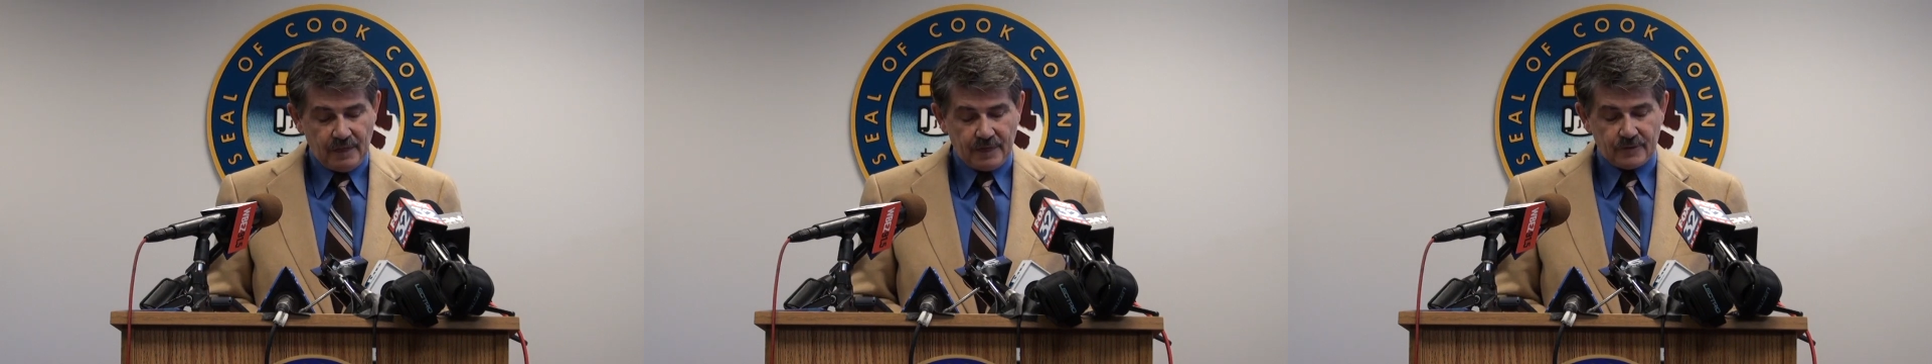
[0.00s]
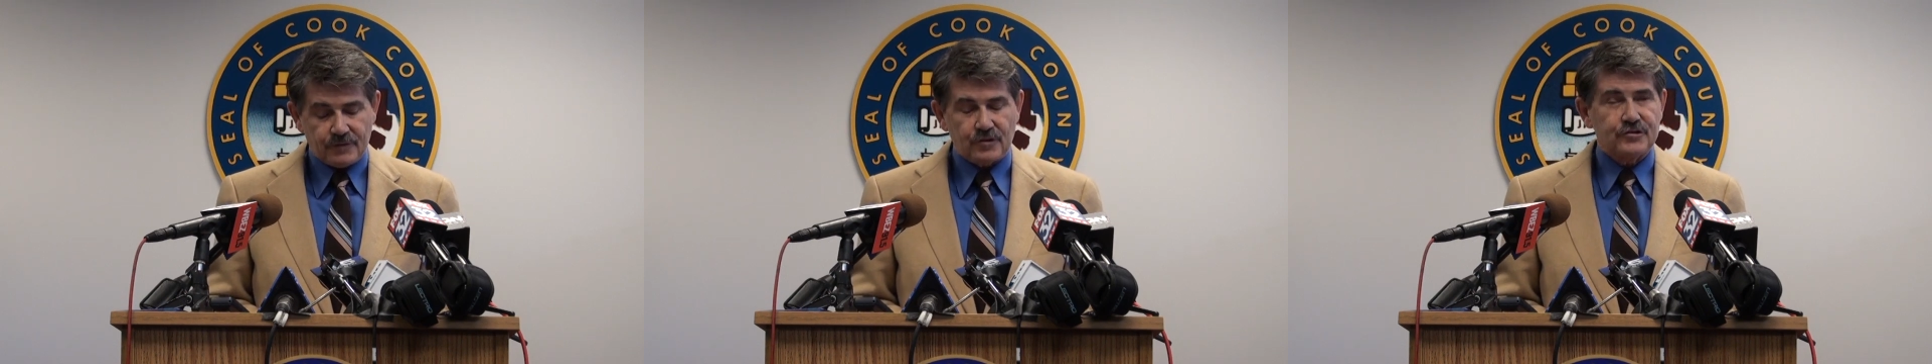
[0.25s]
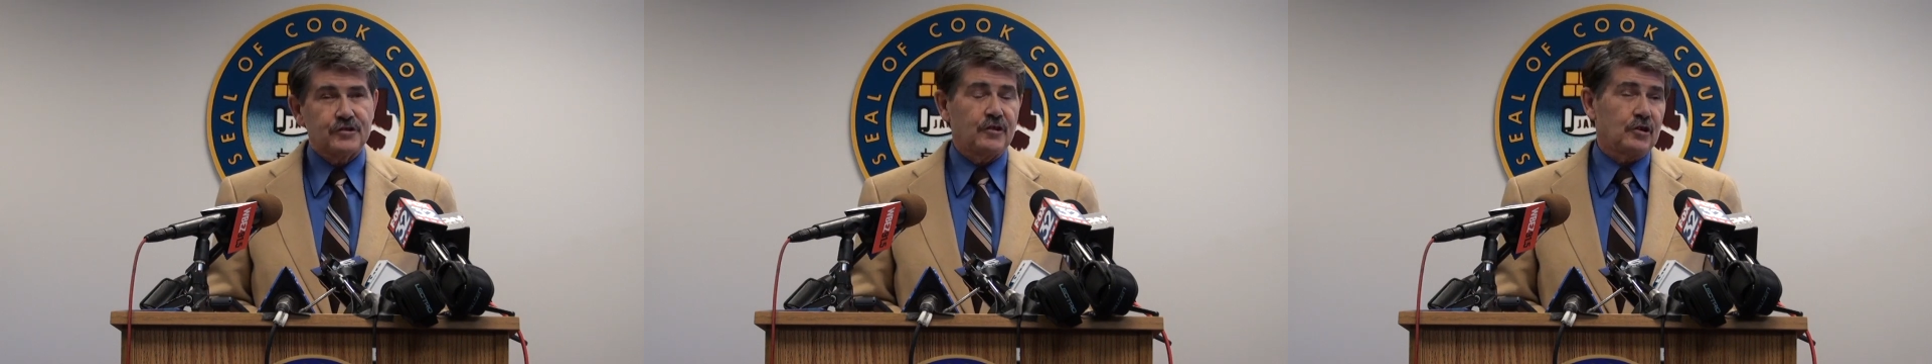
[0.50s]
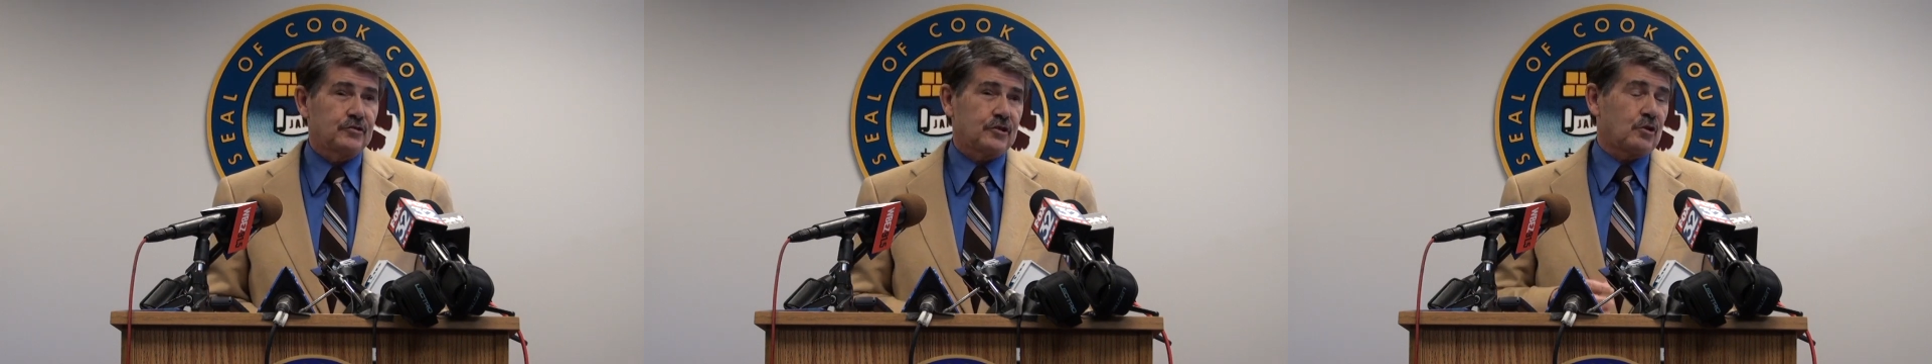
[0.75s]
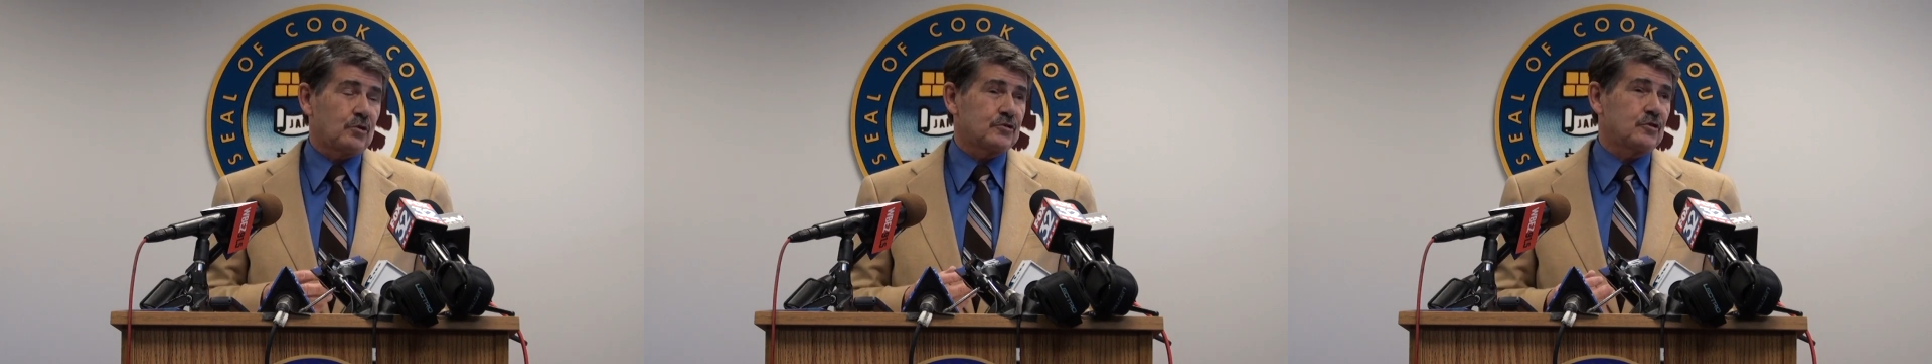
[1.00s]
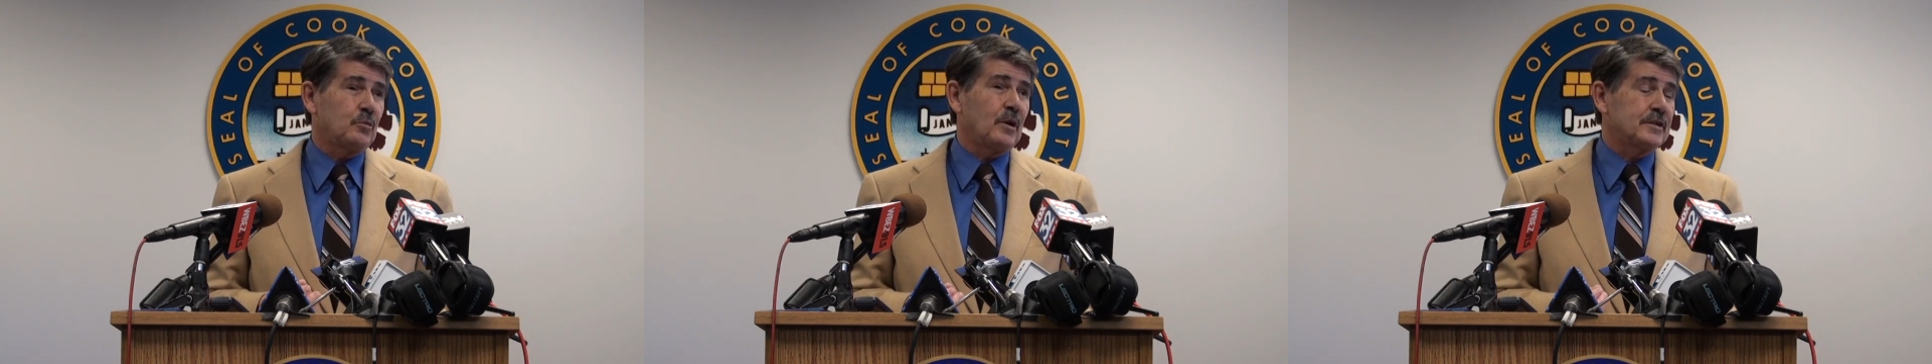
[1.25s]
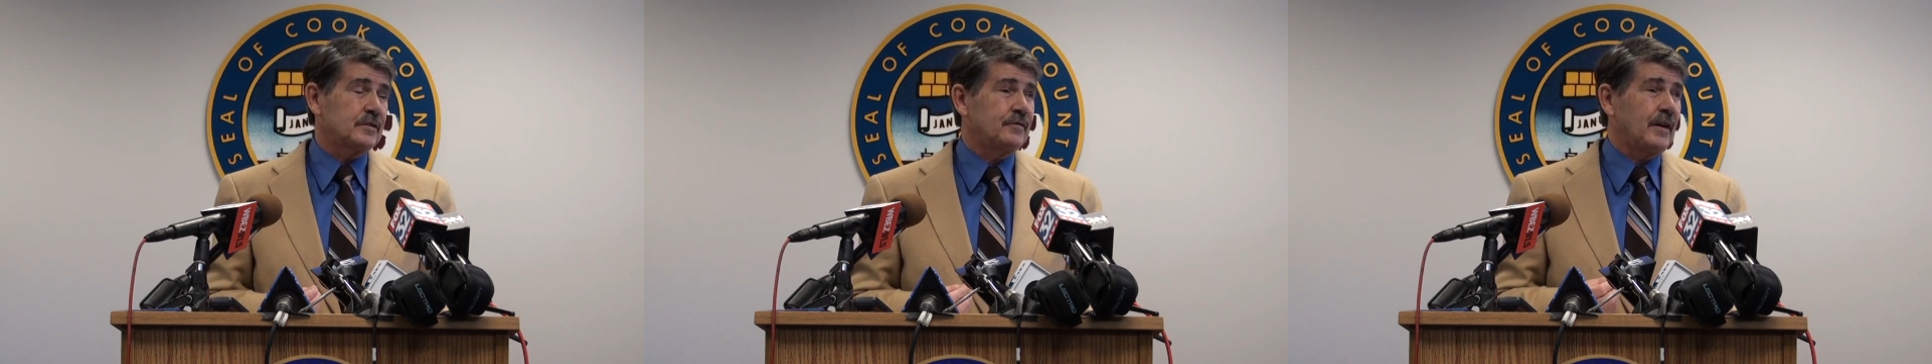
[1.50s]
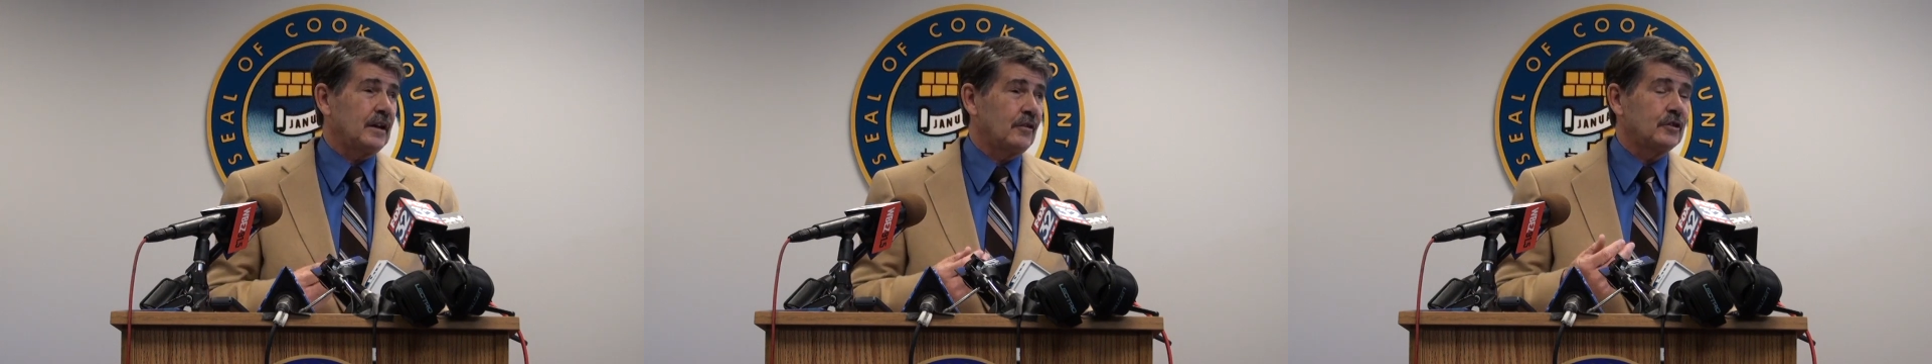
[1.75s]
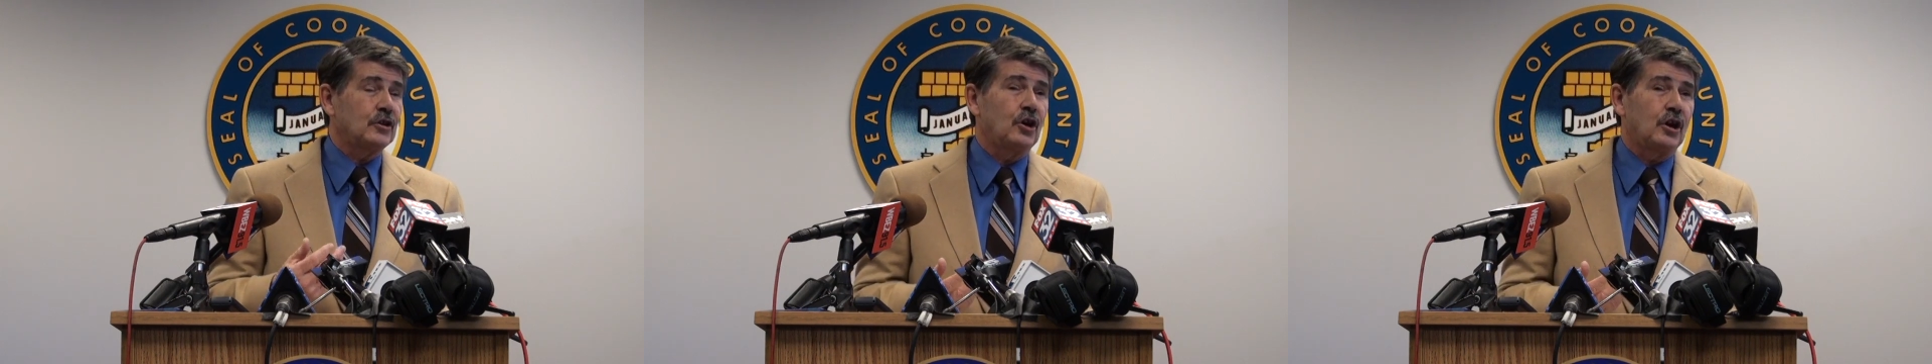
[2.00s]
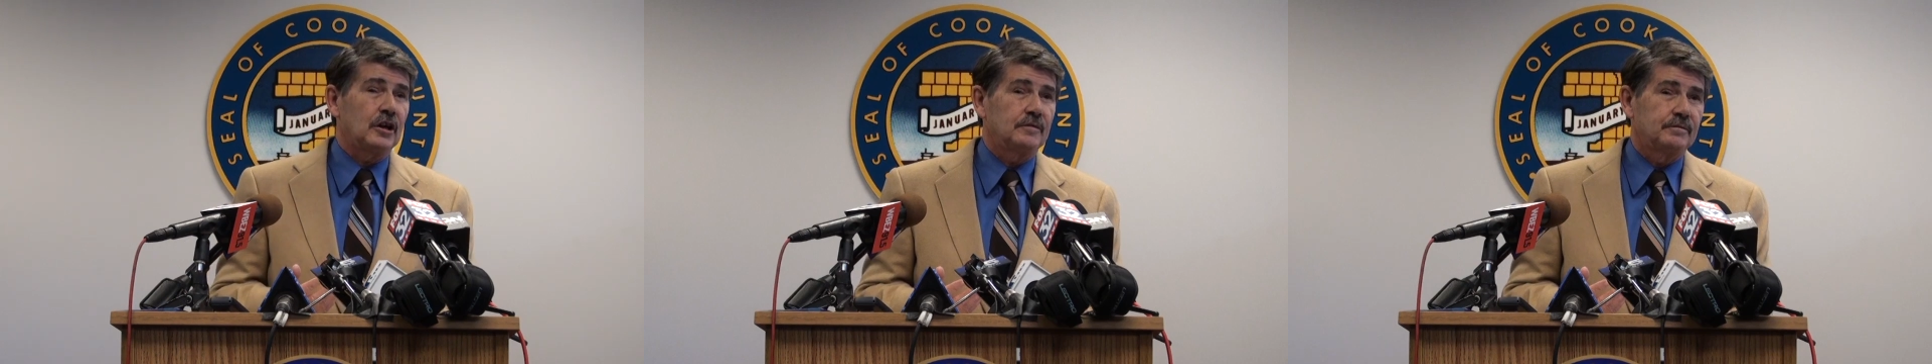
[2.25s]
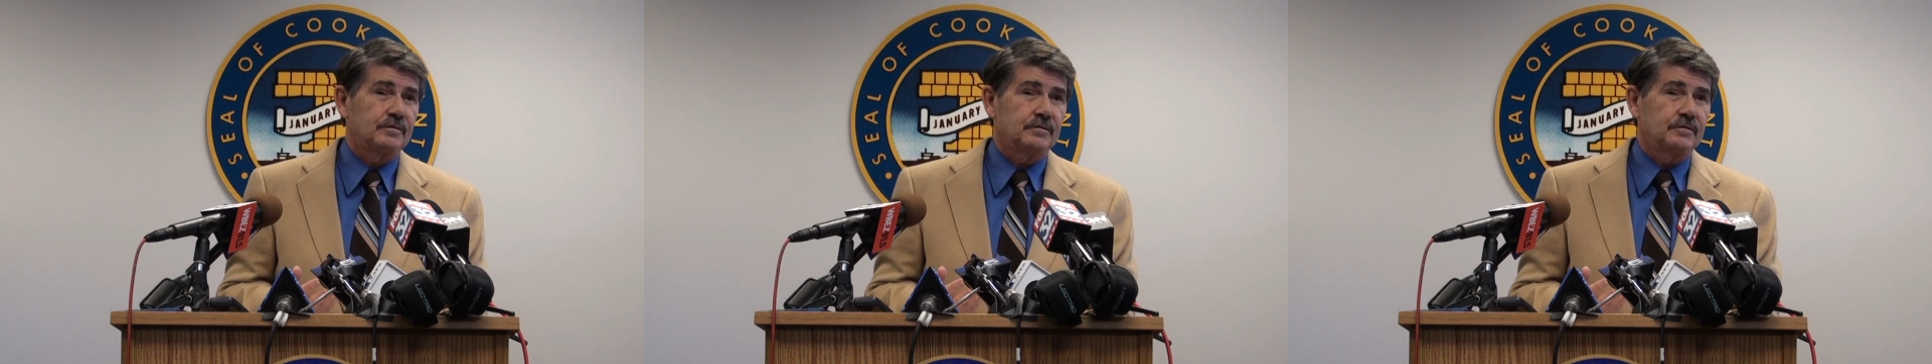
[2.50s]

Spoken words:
The first of those, of course, we want to follow the law.